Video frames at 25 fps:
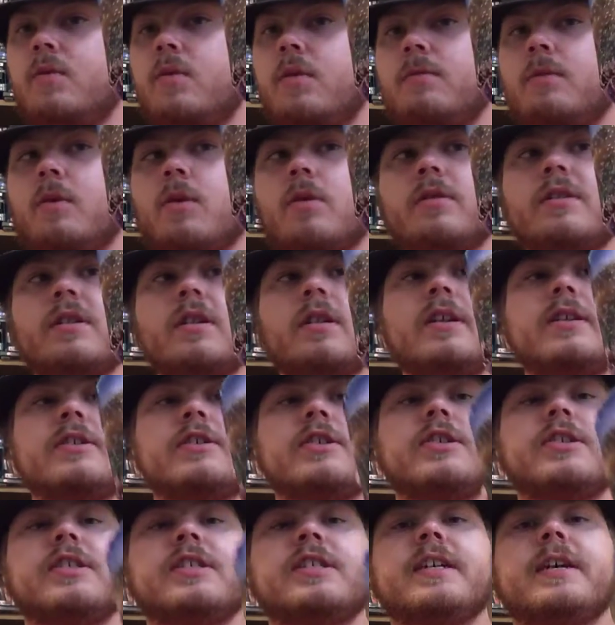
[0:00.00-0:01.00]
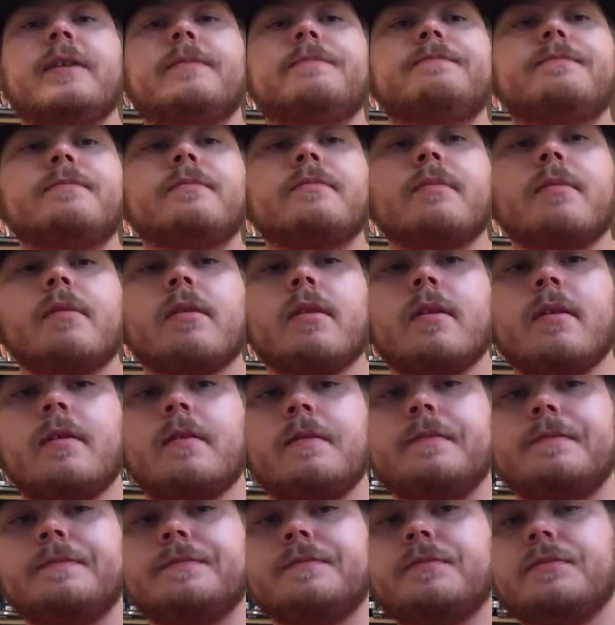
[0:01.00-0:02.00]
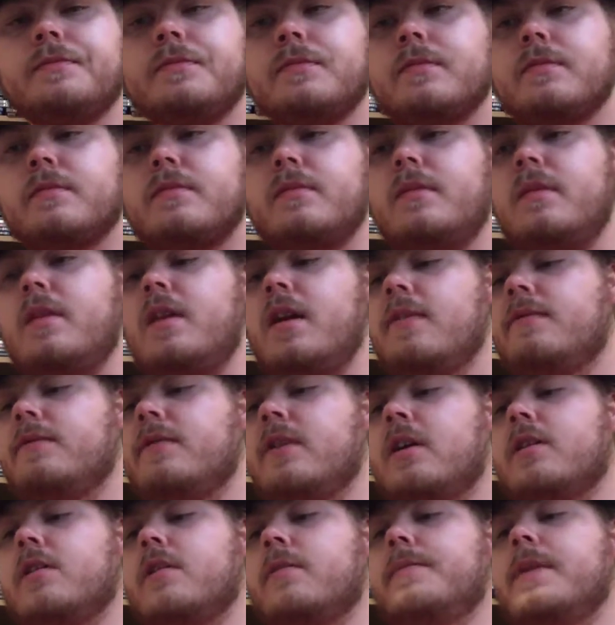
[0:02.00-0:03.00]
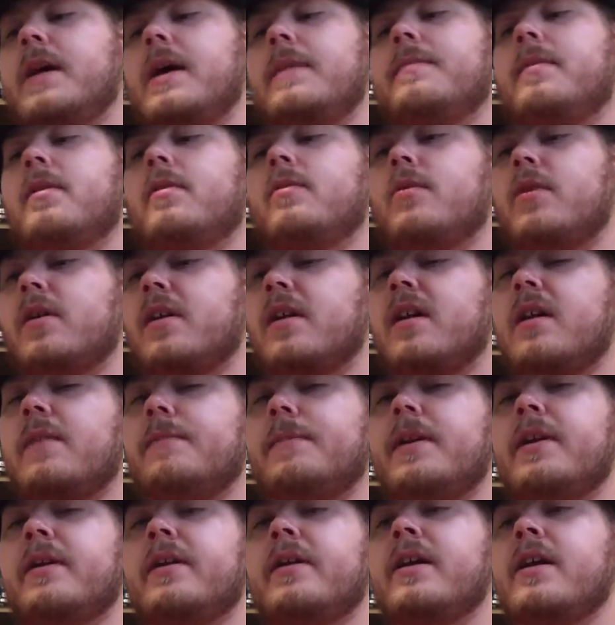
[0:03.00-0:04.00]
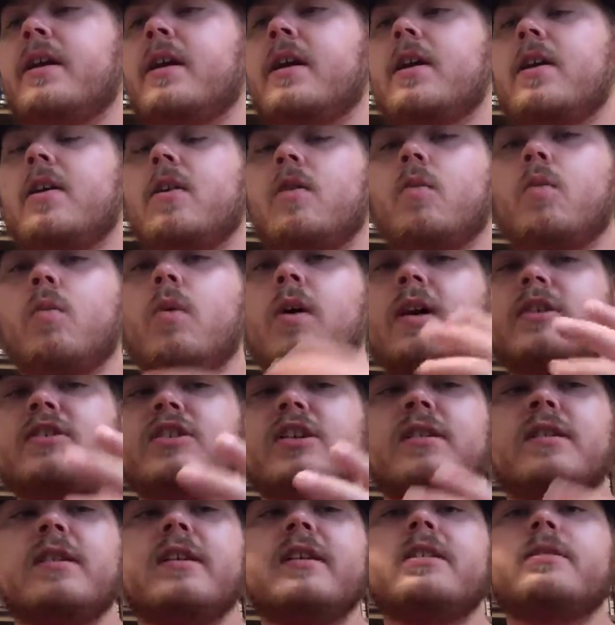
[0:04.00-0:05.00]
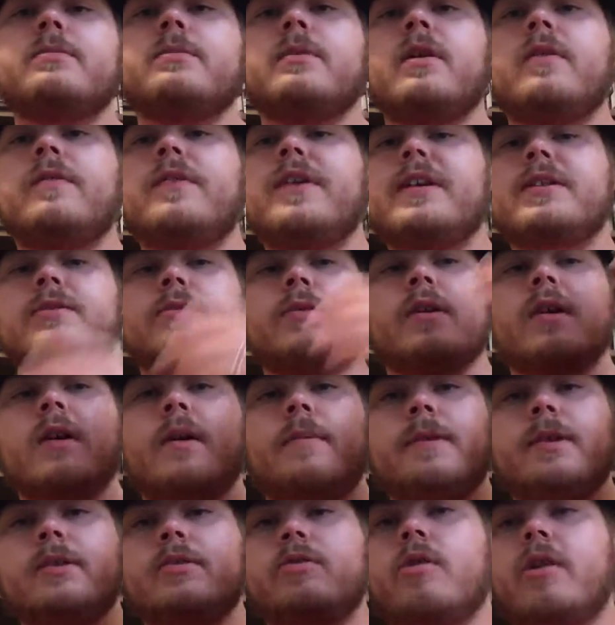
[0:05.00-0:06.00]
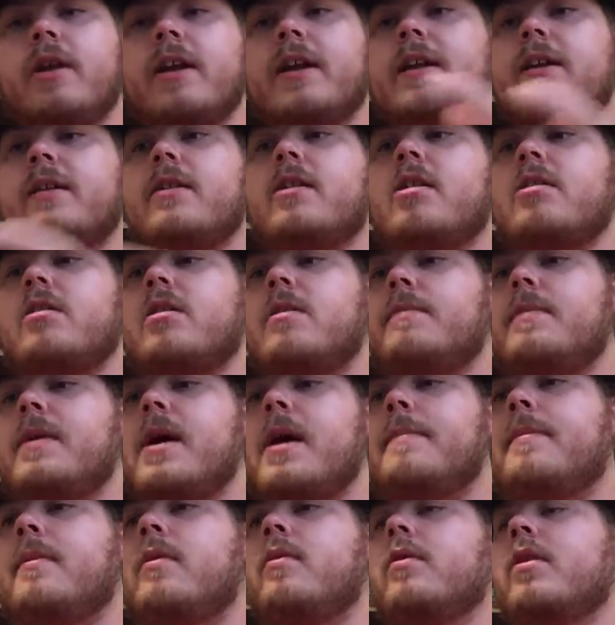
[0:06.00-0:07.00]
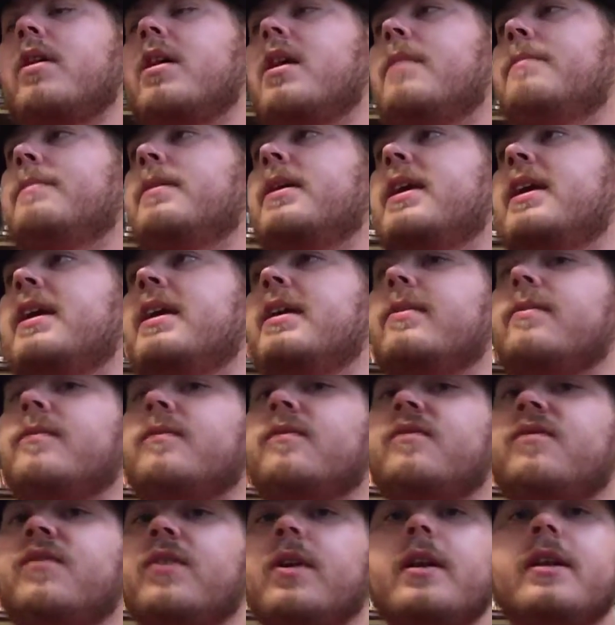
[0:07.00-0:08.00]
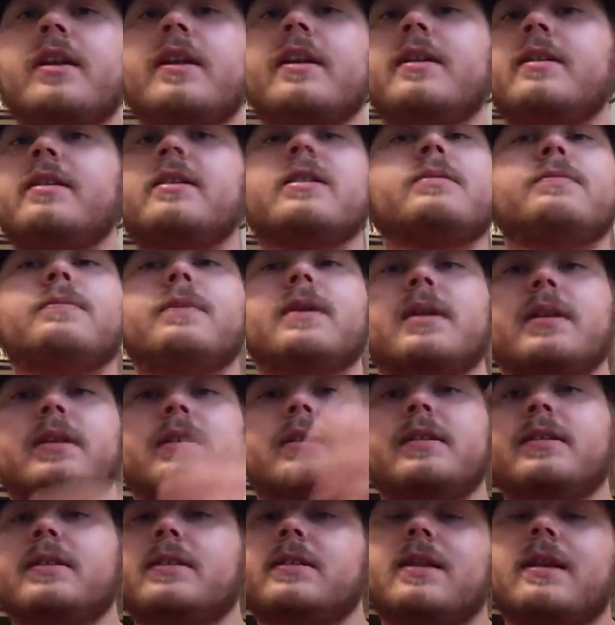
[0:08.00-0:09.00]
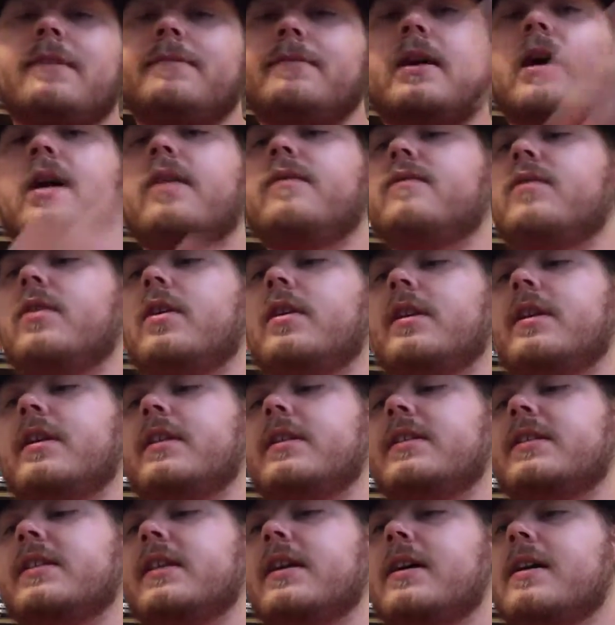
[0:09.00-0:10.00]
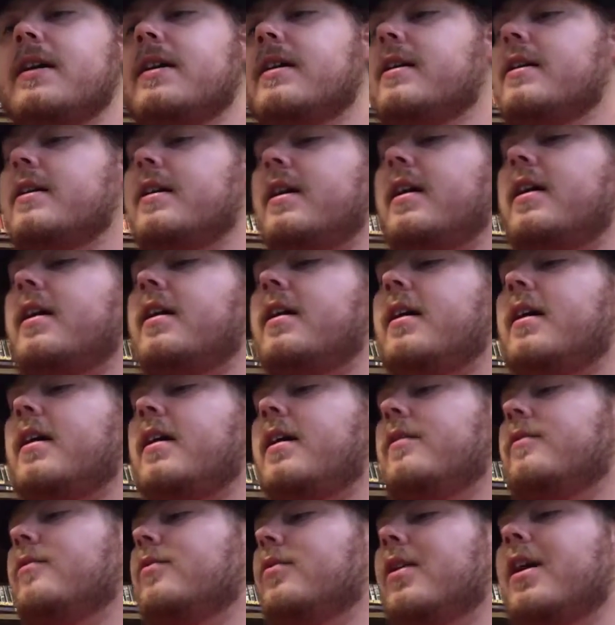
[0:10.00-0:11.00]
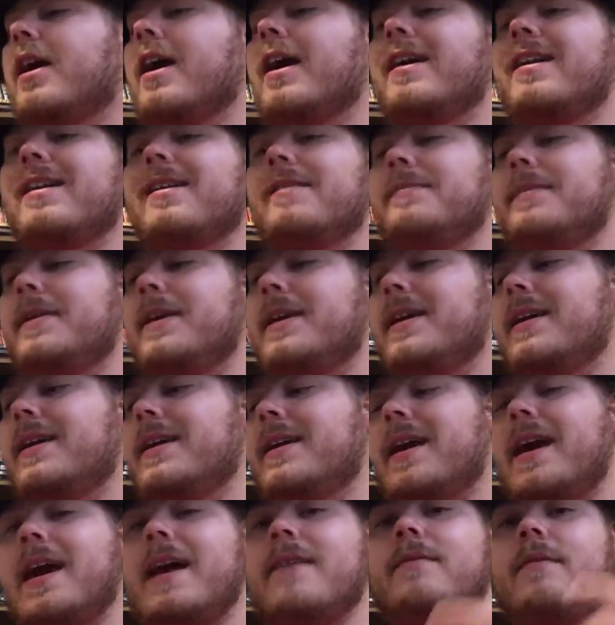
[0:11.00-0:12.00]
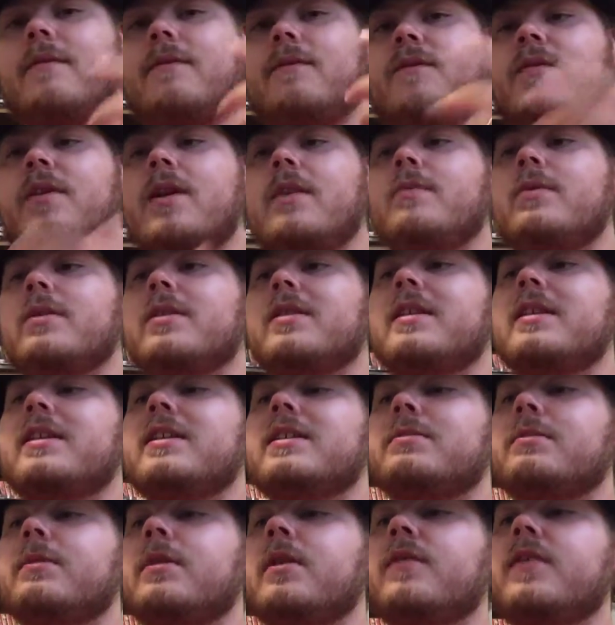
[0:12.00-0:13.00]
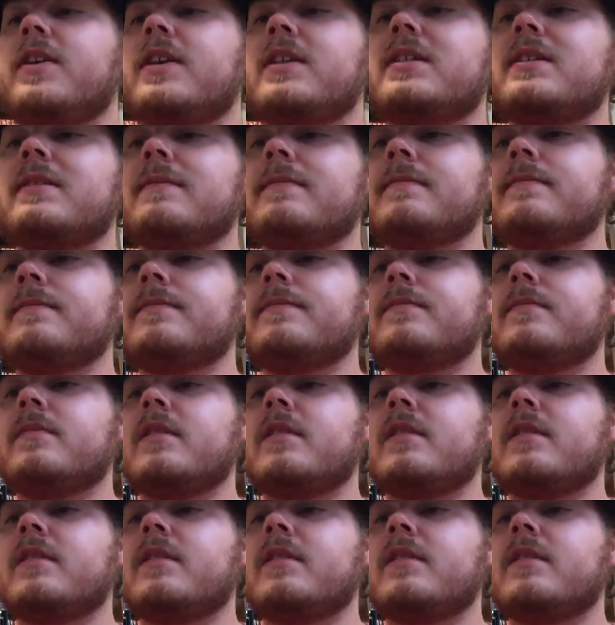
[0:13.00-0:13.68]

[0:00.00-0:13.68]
One more delicious sip of Dr. Pepper. We're going to be watching these movies. We're going to be drinking Dr. Pepper. We're going to be eating Funyuns because I've got Funyuns. We're going to be having fun with these movies.